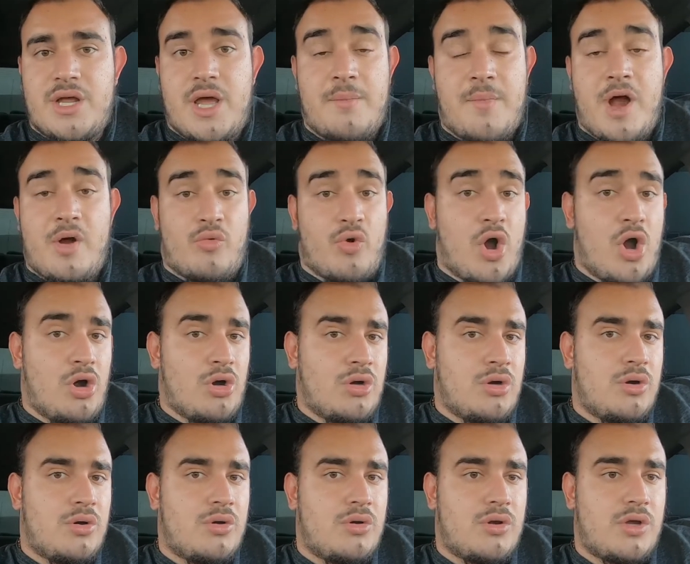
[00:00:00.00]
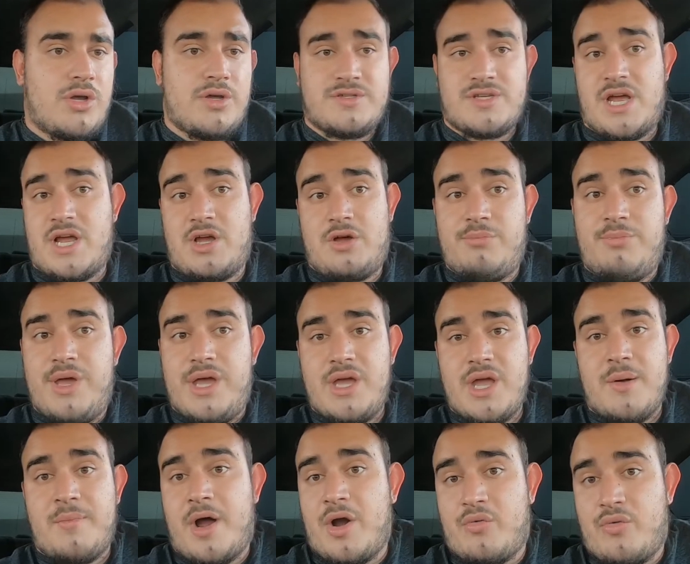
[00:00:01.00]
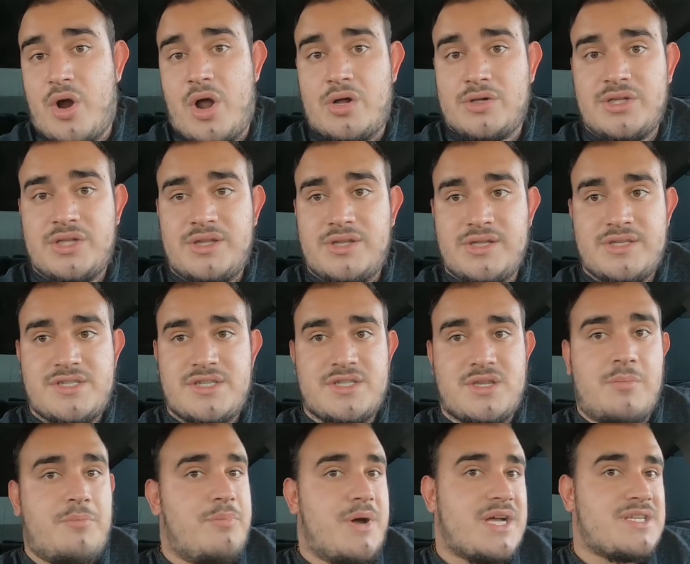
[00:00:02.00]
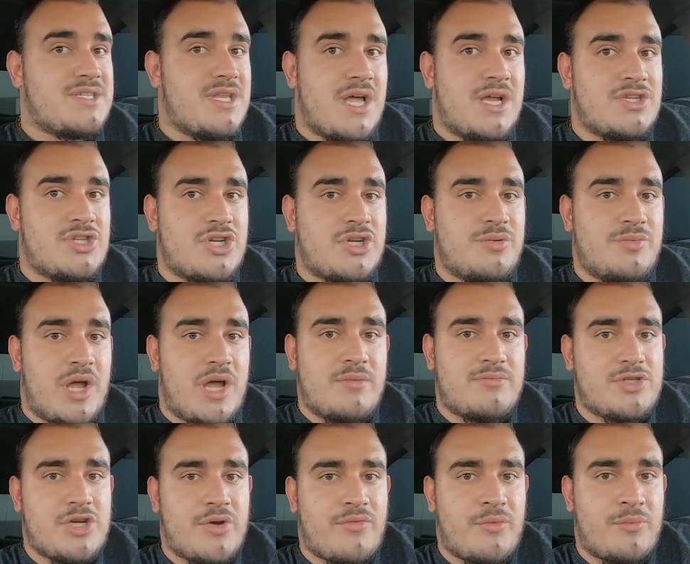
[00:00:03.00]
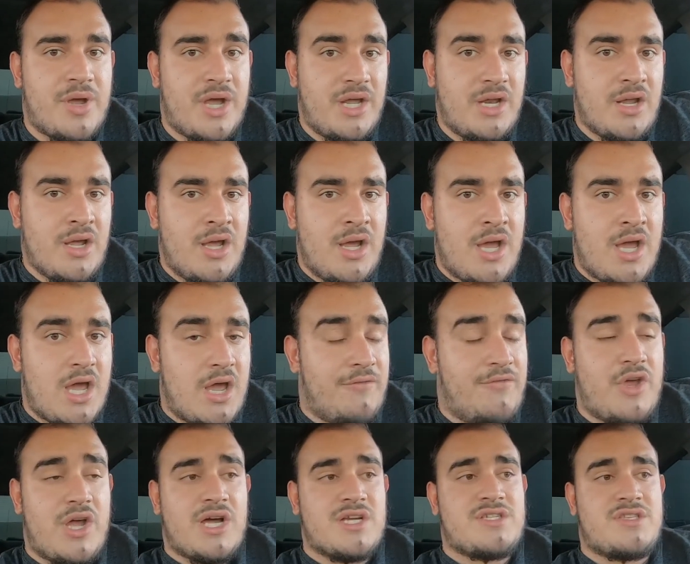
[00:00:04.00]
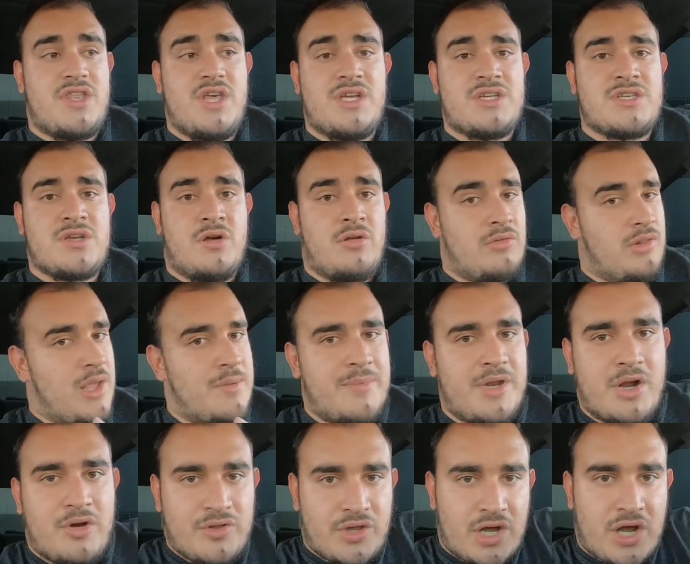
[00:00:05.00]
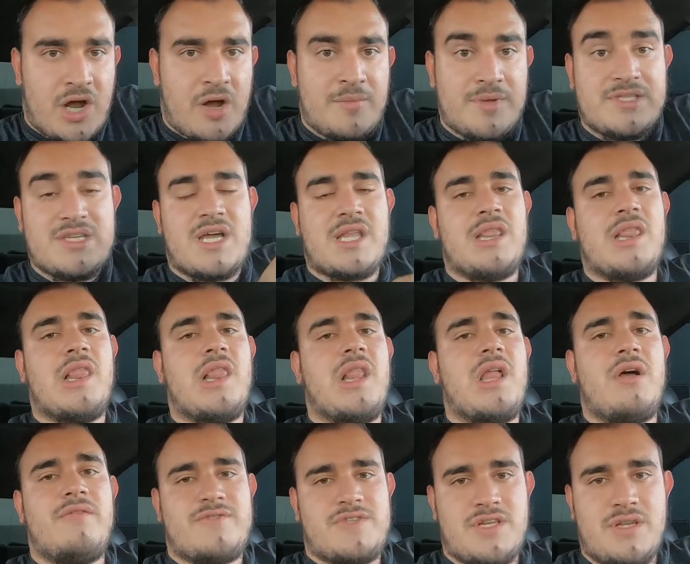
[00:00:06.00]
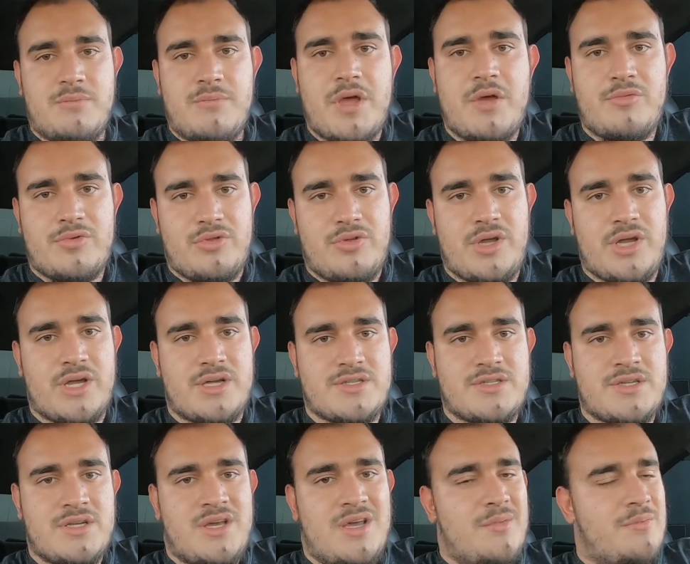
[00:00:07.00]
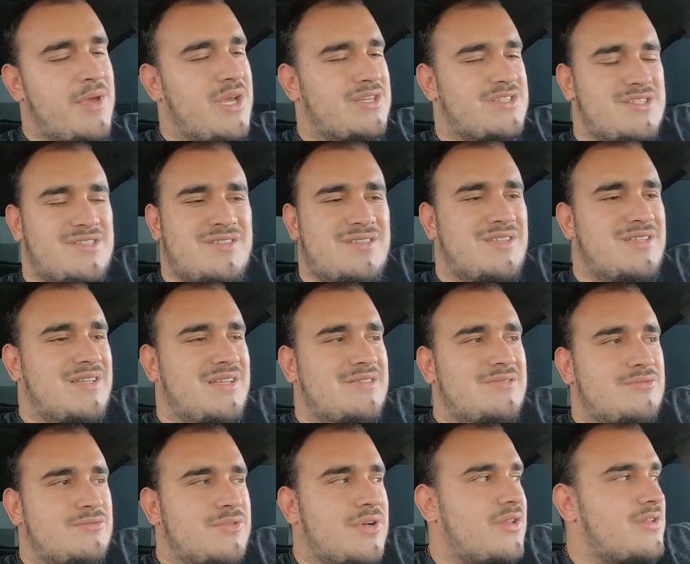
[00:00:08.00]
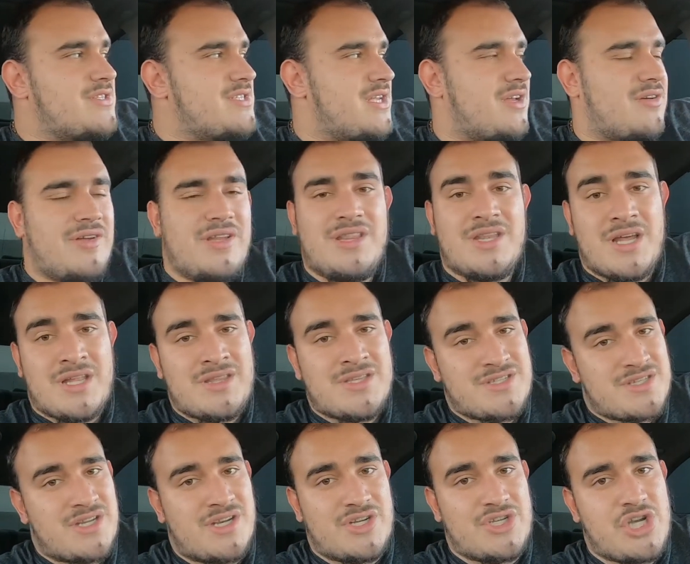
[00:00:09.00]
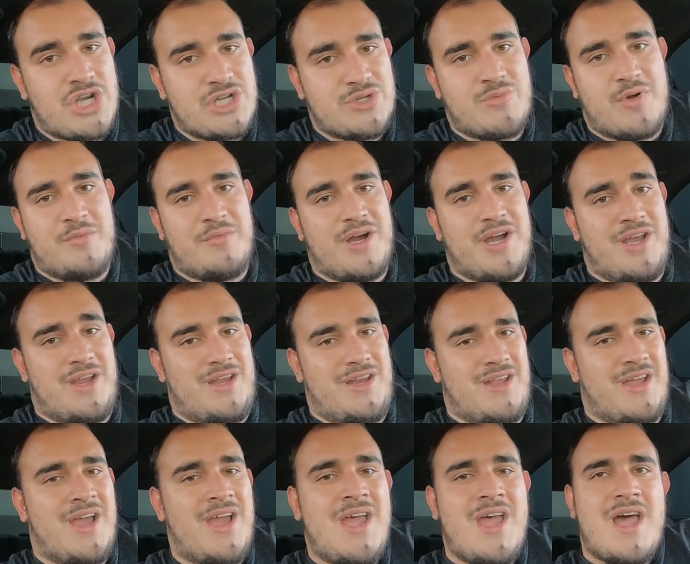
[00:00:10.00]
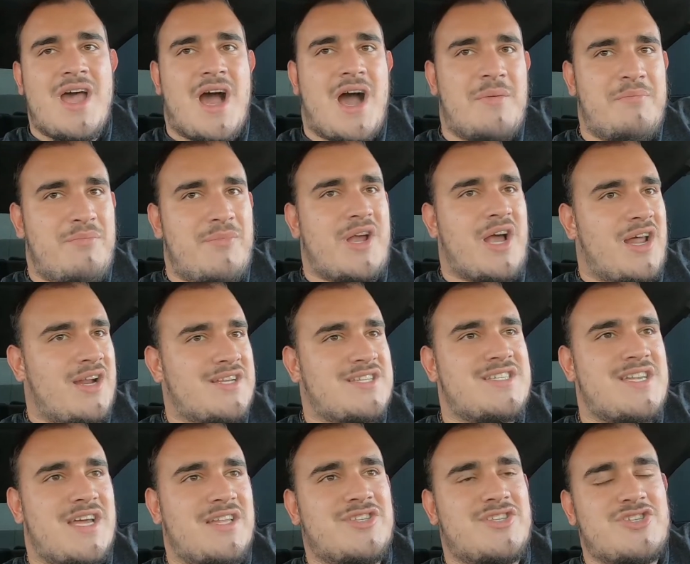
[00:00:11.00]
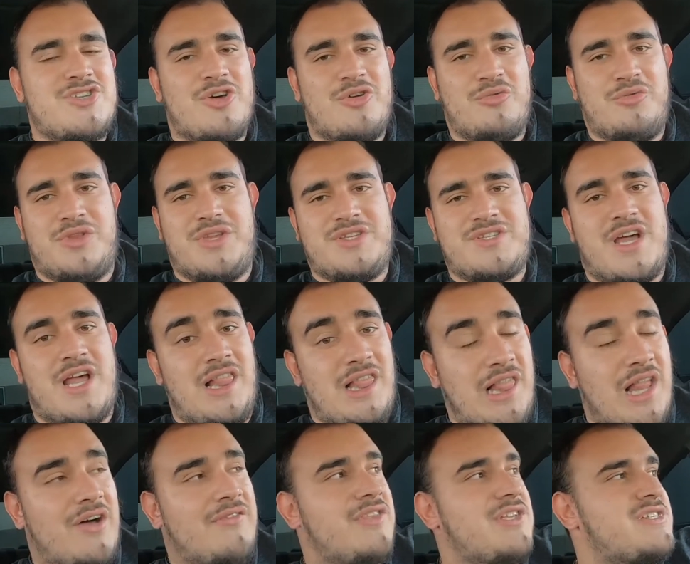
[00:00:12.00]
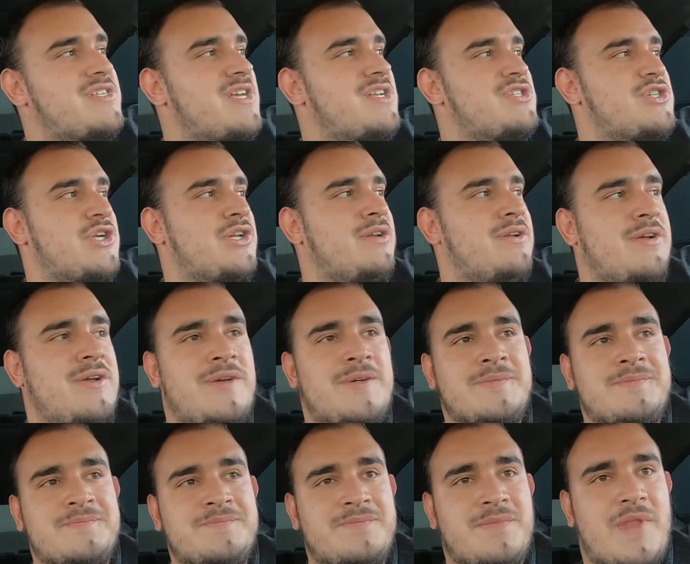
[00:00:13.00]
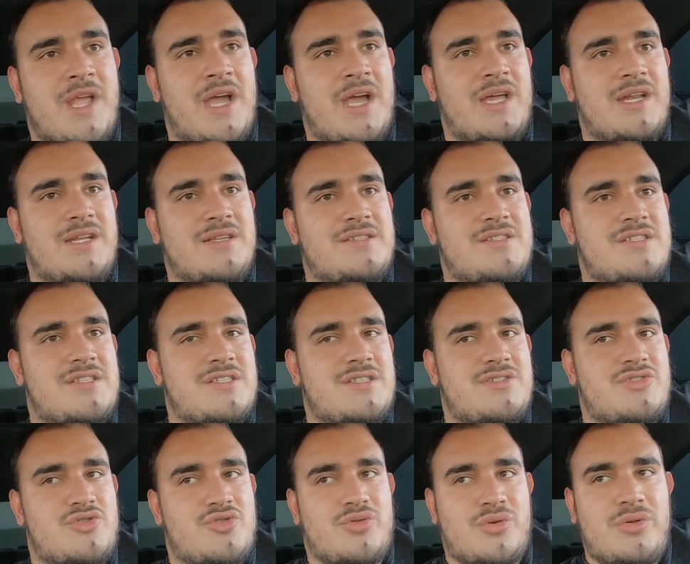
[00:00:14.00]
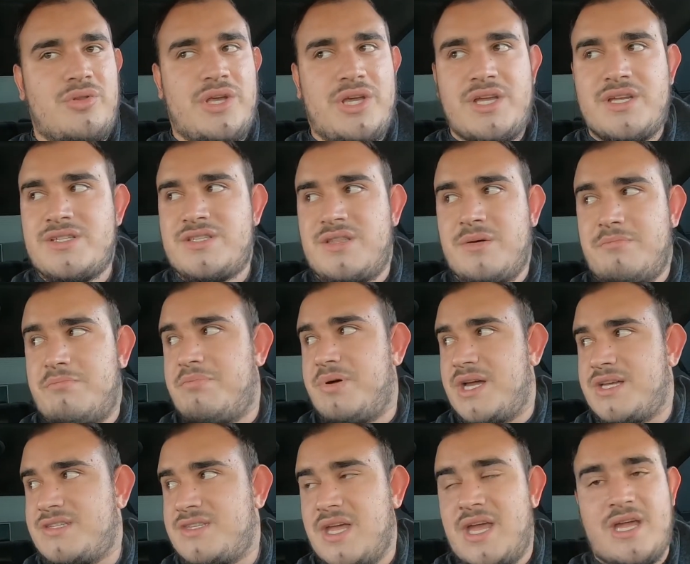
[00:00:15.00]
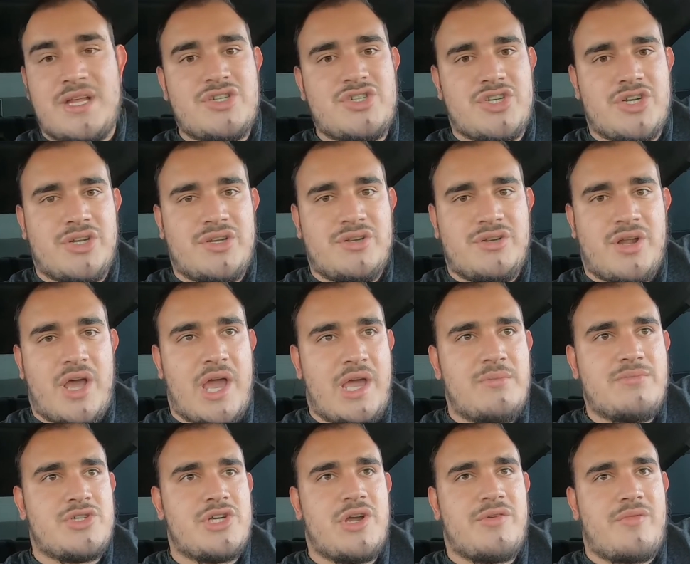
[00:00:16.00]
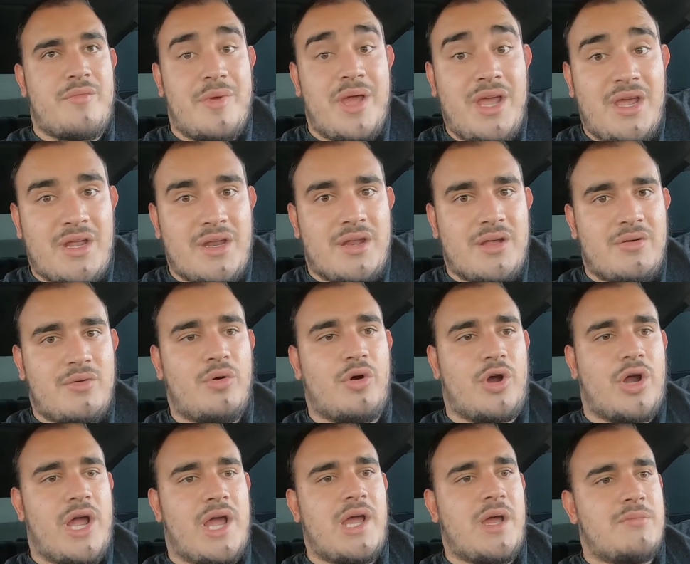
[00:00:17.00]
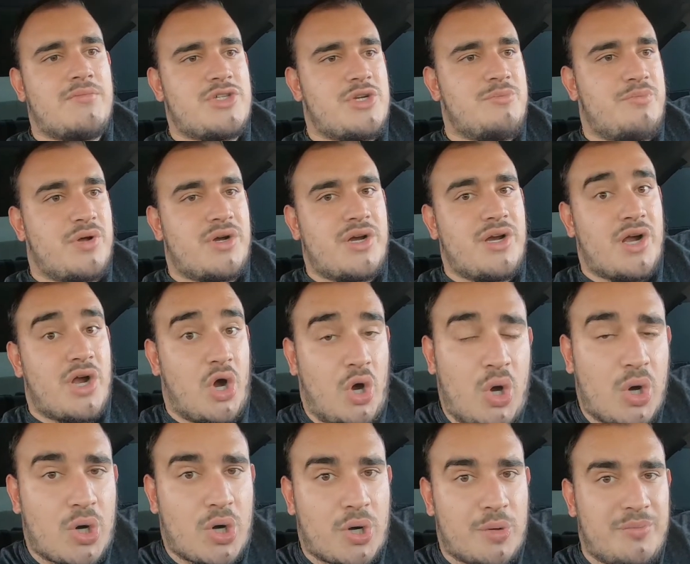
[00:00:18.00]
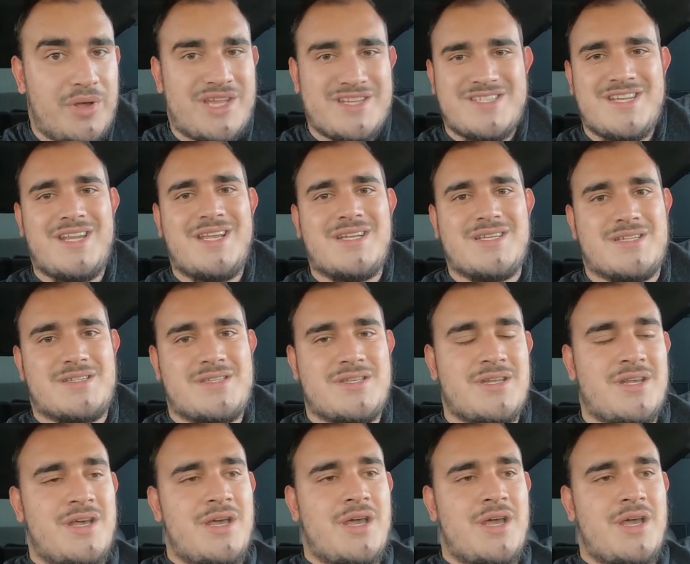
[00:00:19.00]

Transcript: Am I wrong? Because I could be. Am I wrong that this is the best engine AMG ever made? If you guys think so, let me know in the comments. I'd love to debate with you guys, because realistically, nothing's going to change my mind. I'm kind of set in stone with this. I love this engine, and it's truly is the best engine AMG ever made, or AMG put in a car, because it is.